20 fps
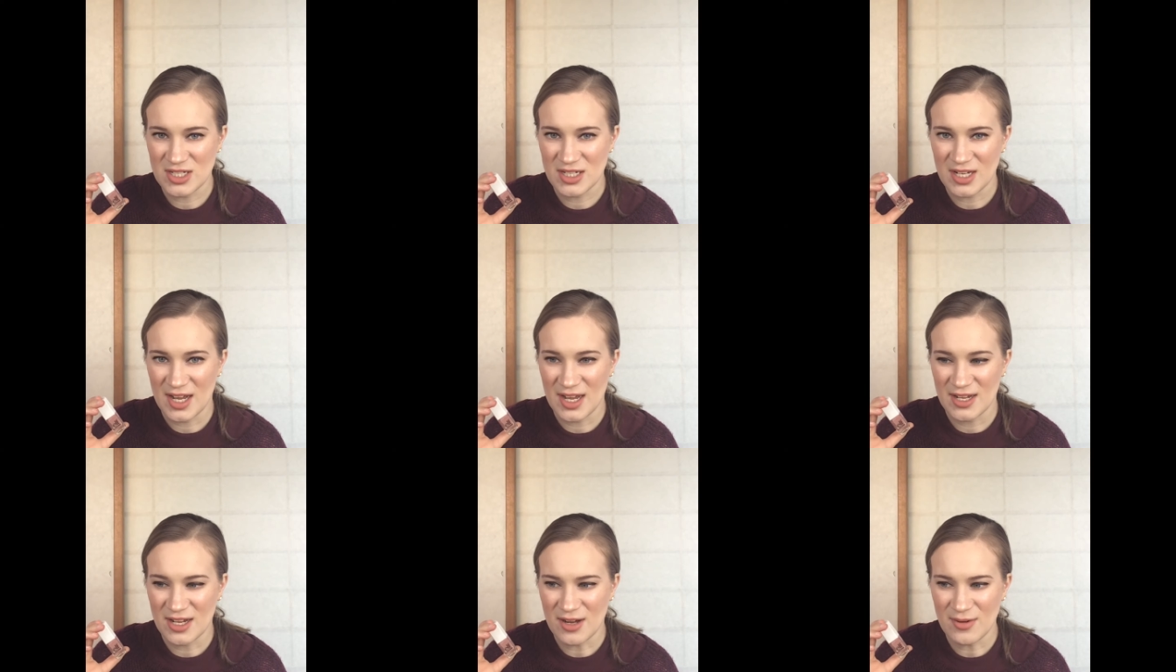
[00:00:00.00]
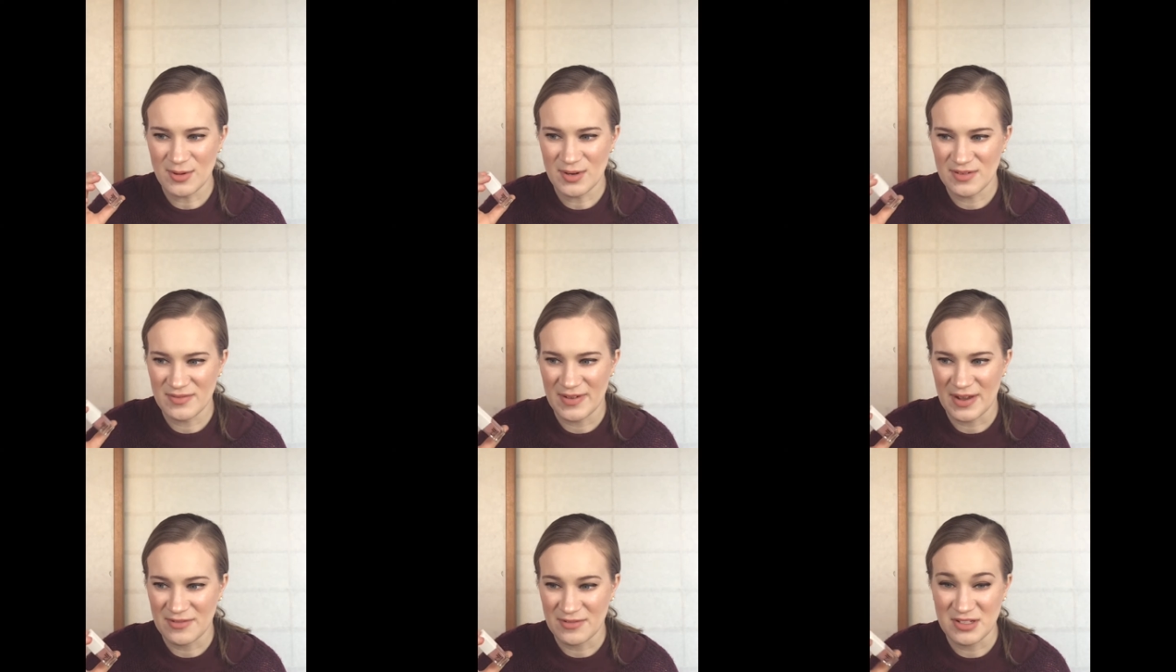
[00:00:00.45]
I got rid
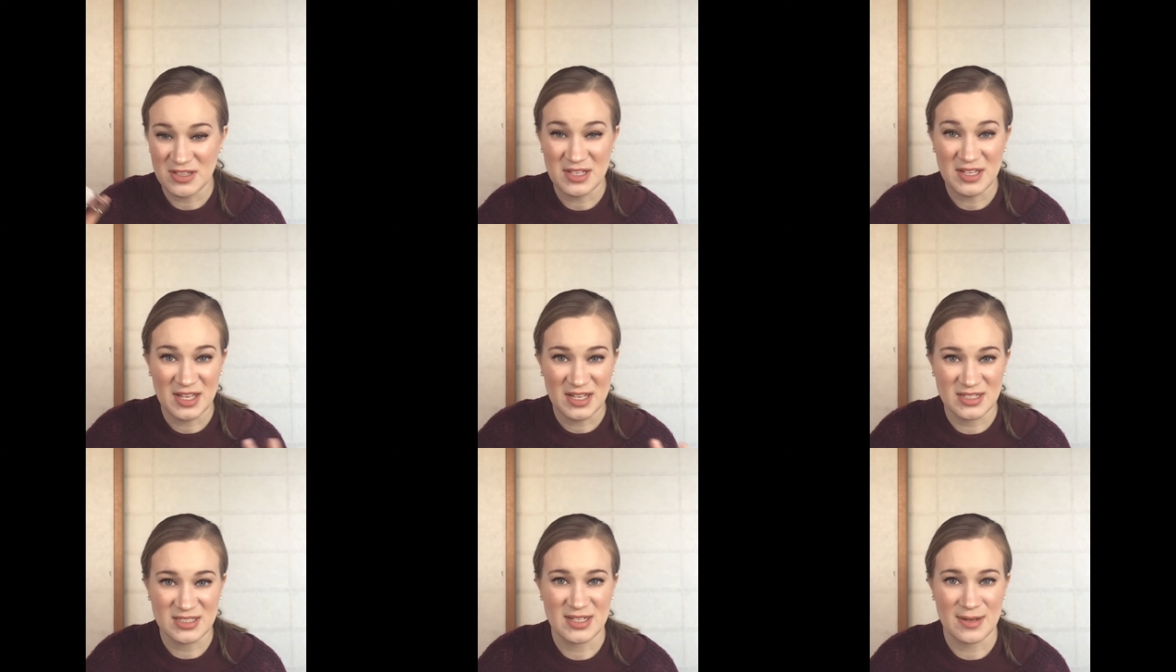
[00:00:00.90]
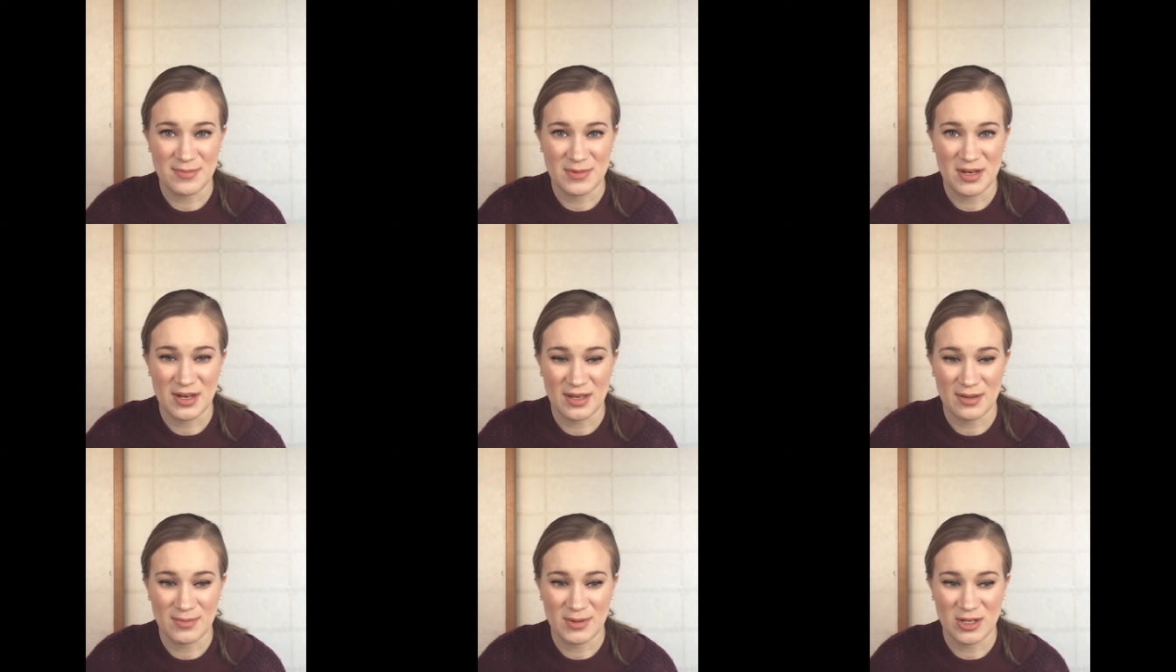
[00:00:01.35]
of everything except the
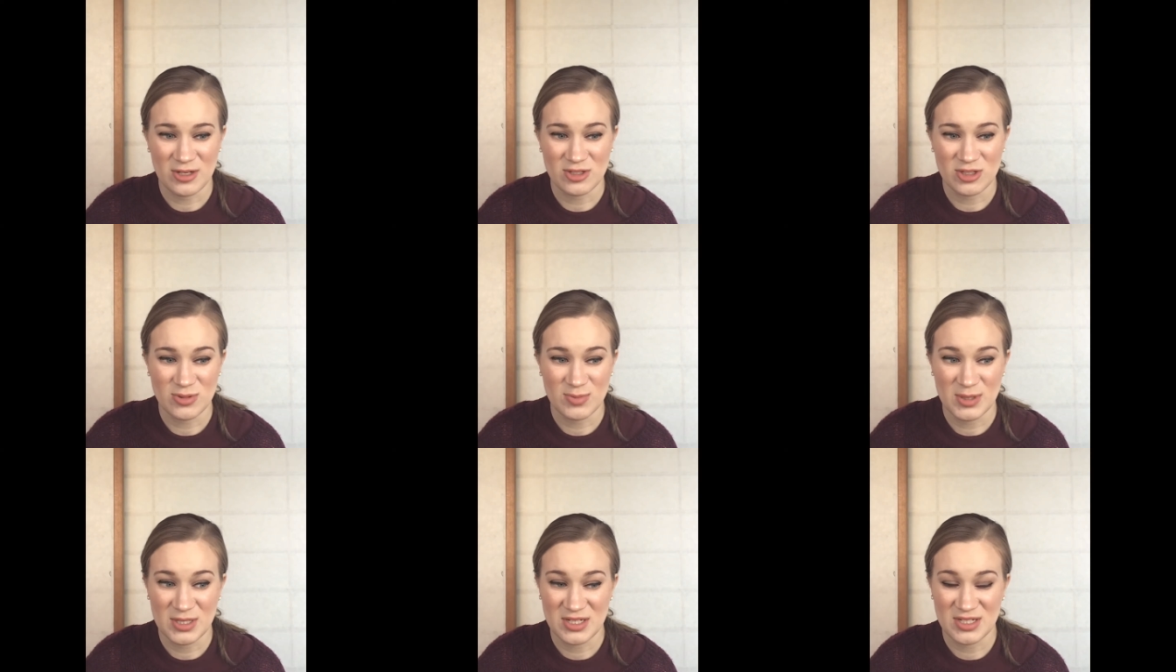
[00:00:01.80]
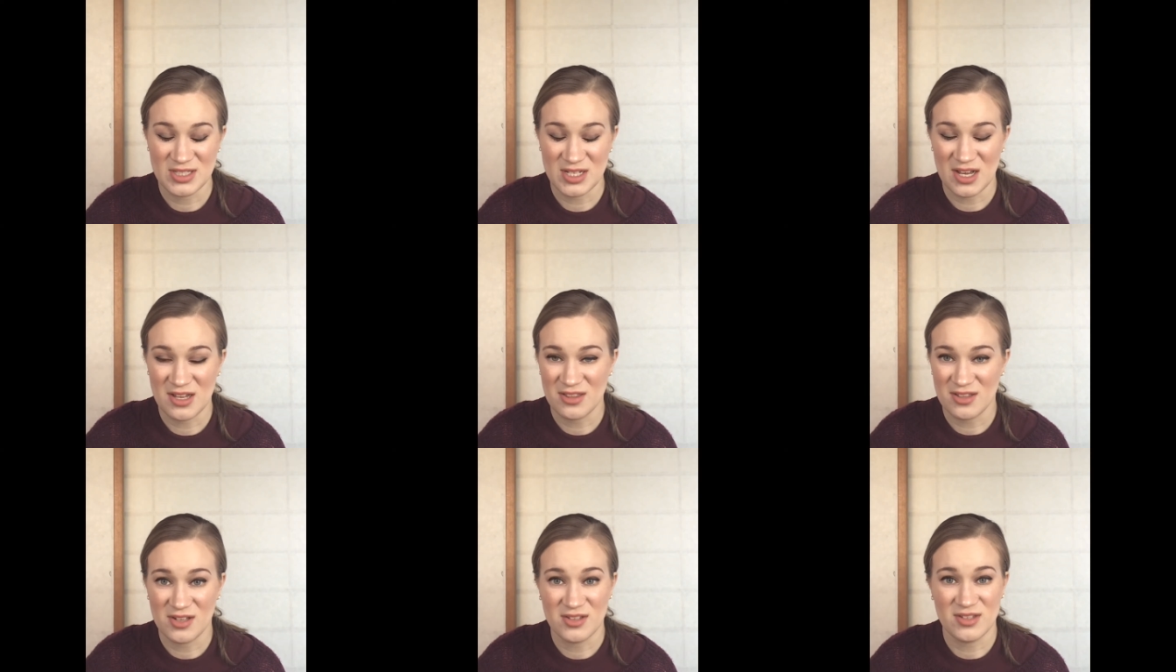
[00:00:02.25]
nail polish because I
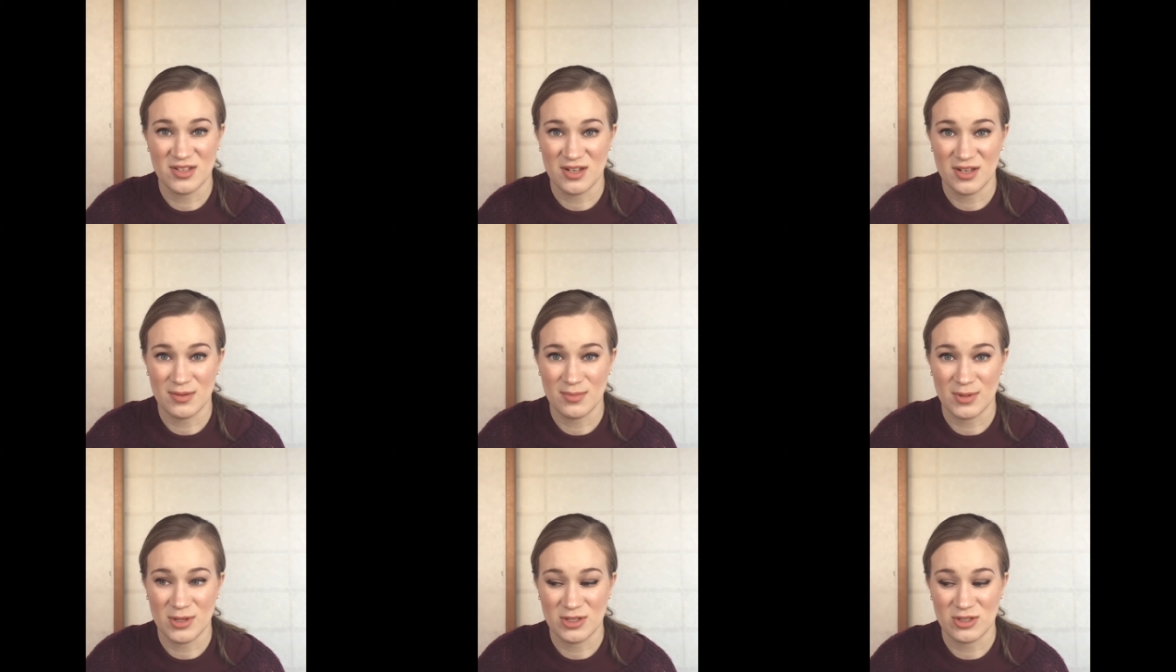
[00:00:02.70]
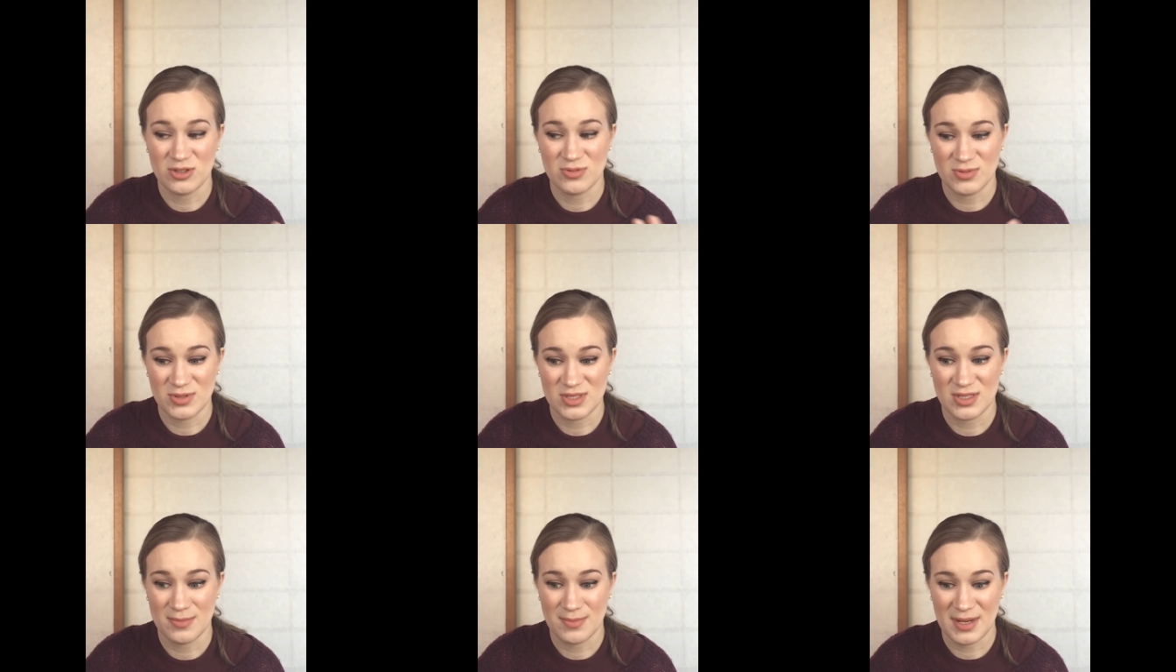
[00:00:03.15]
thought the nail polish
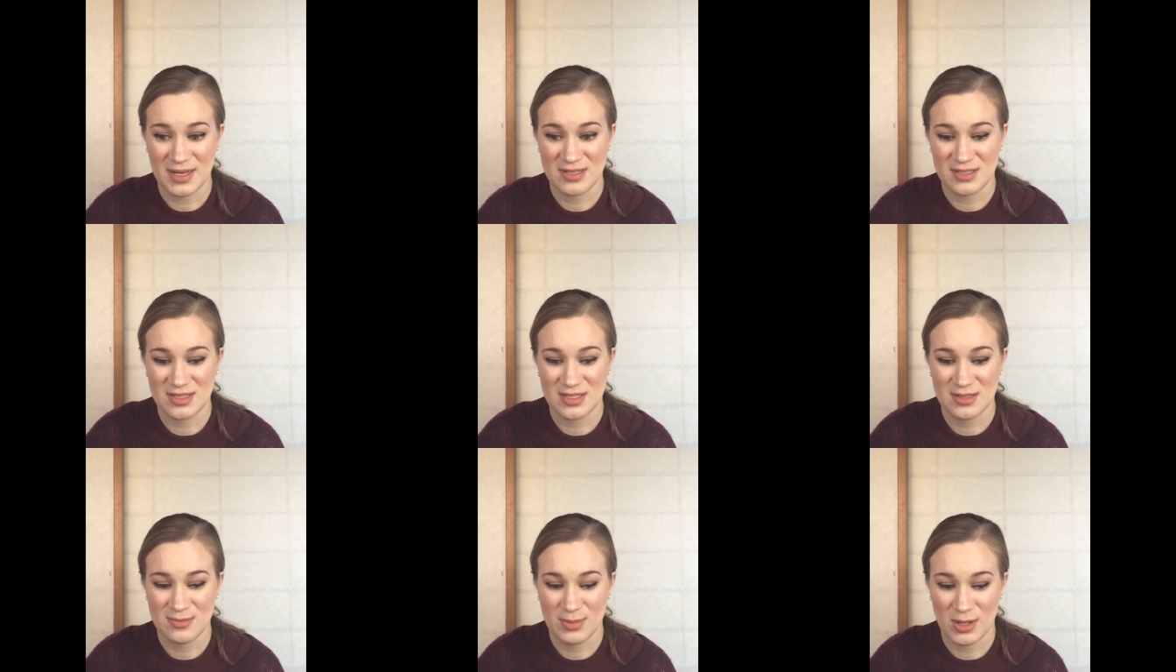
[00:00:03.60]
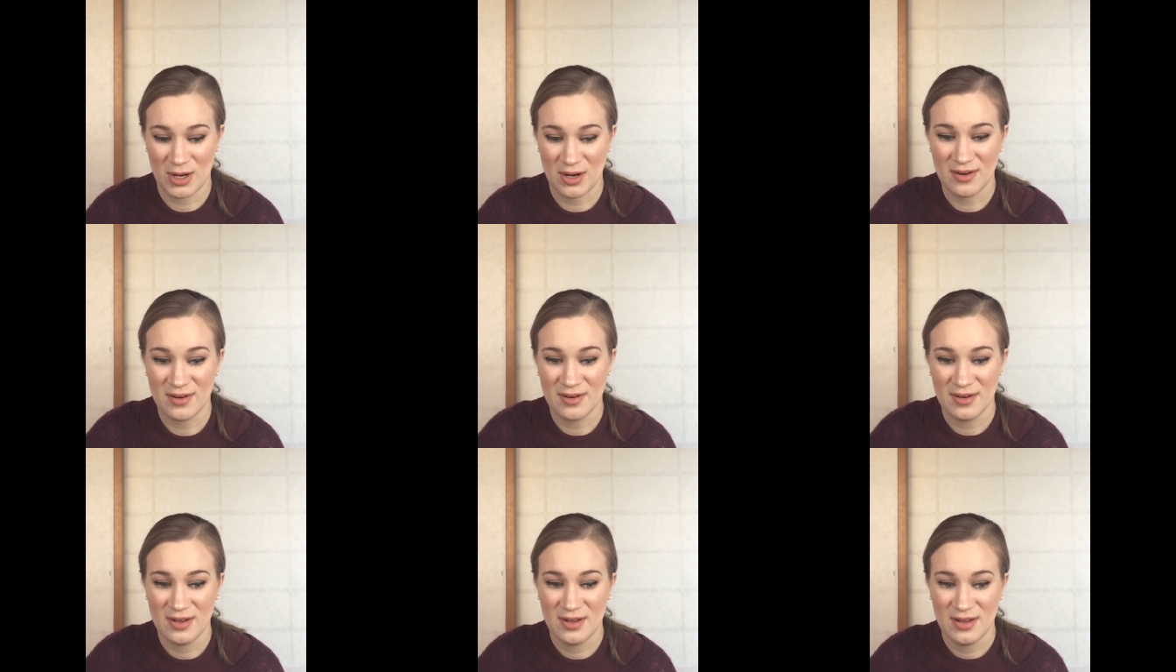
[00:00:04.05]
was the best part